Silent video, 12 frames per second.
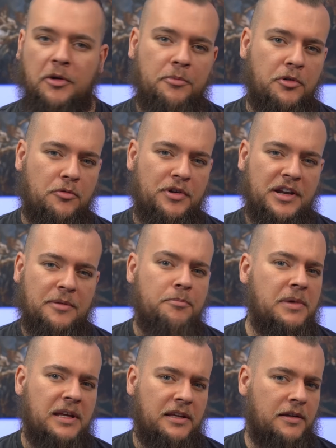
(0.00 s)
I'm not really
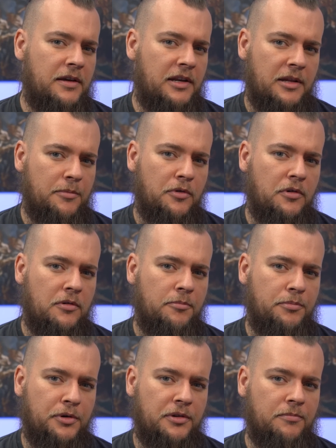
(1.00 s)
me anymore,
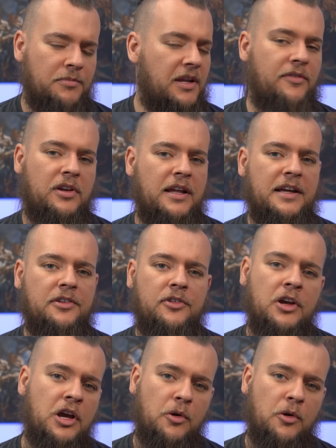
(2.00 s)
but nevertheless,